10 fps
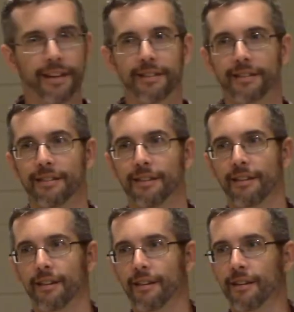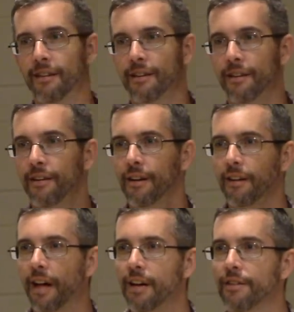All right a
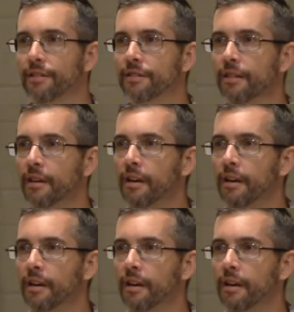lot of us.